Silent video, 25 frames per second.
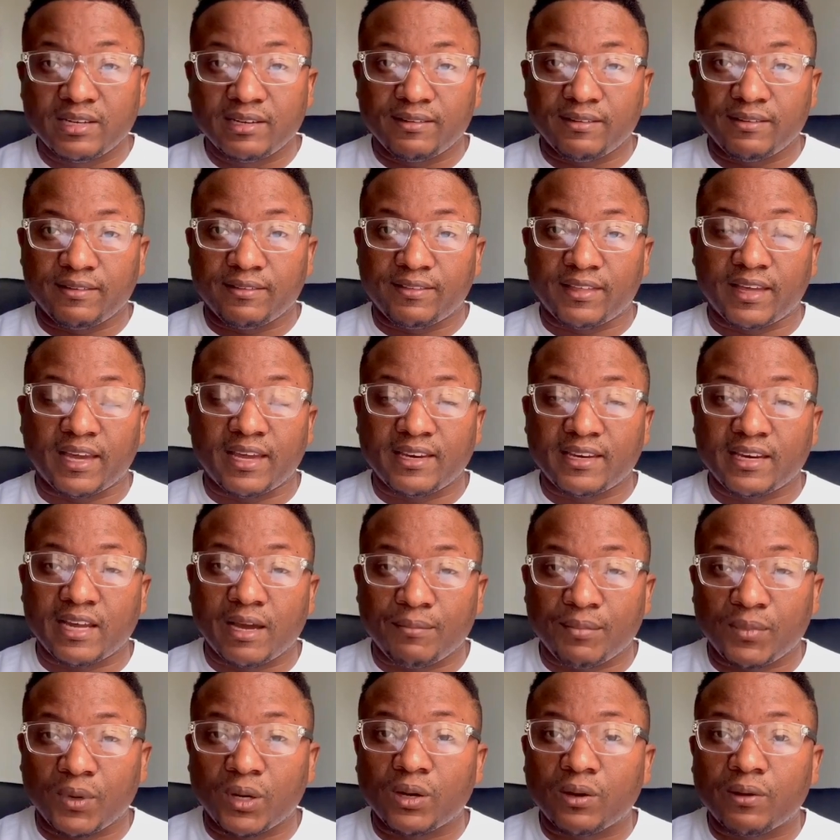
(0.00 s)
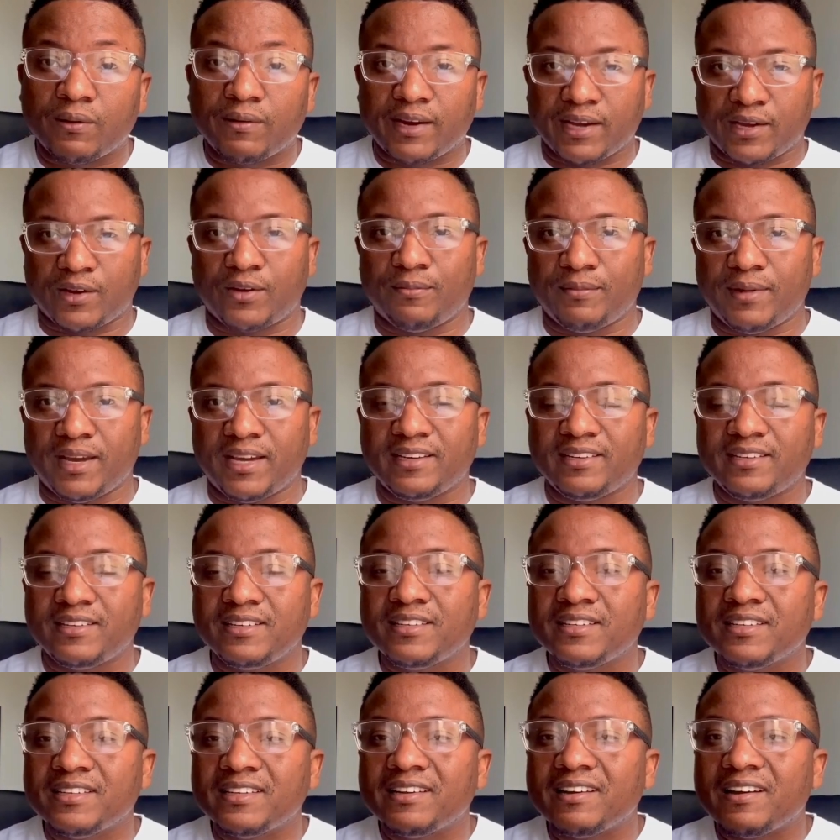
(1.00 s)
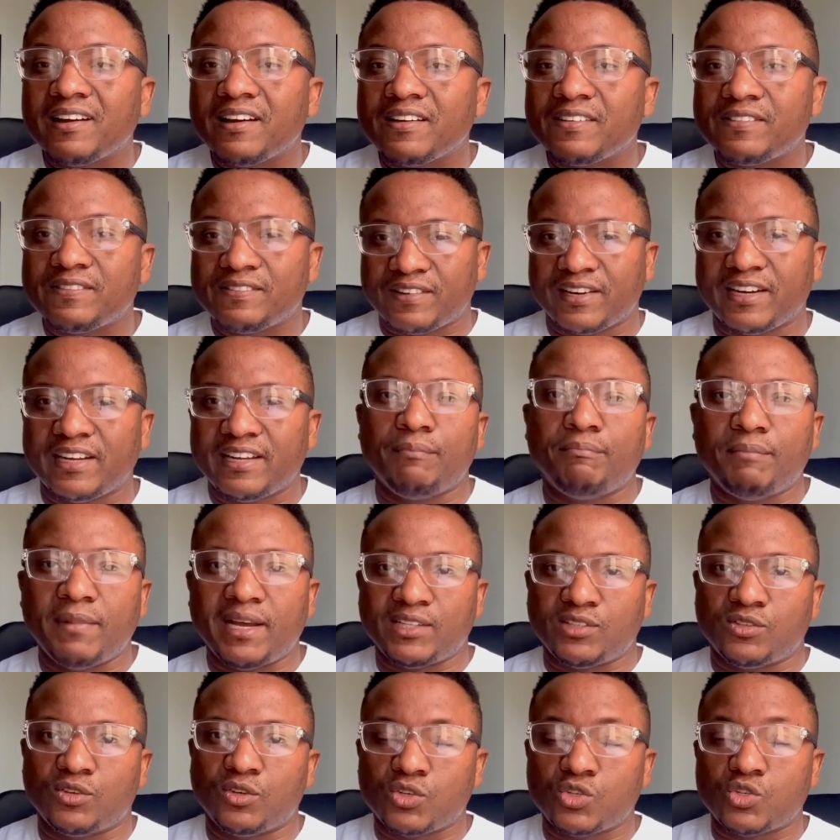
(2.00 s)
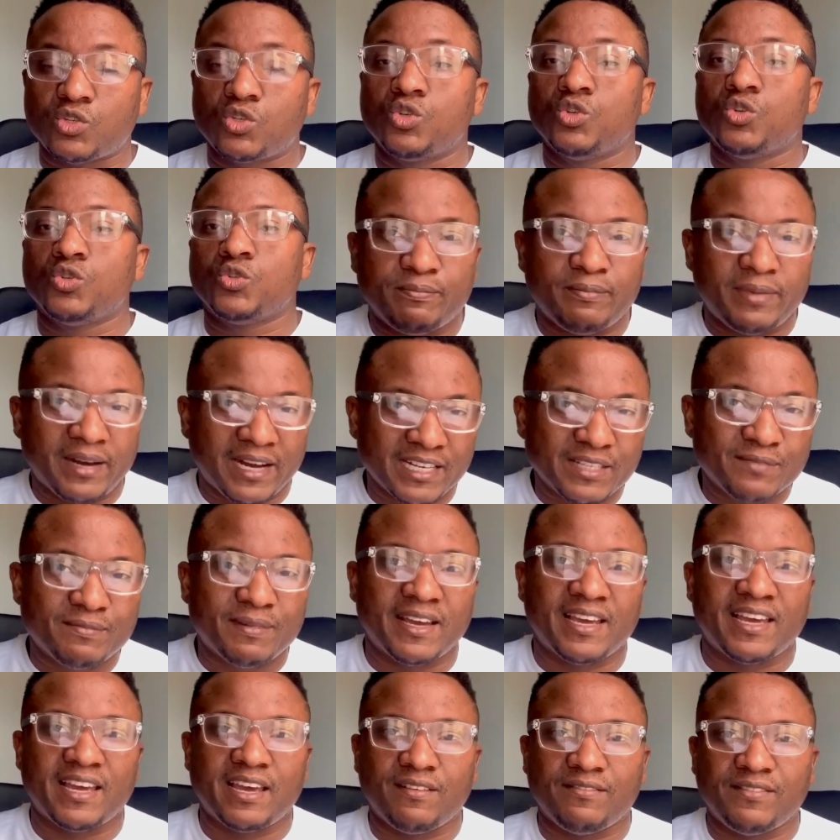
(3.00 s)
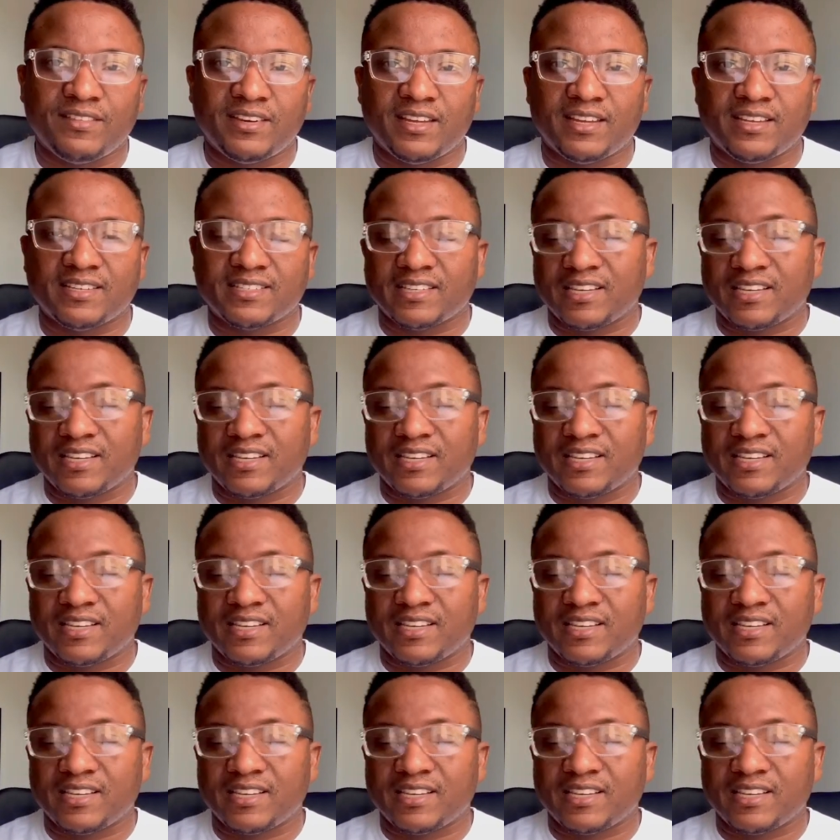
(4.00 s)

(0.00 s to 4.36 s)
then I'm going to recommend 3 methods backed by evidence.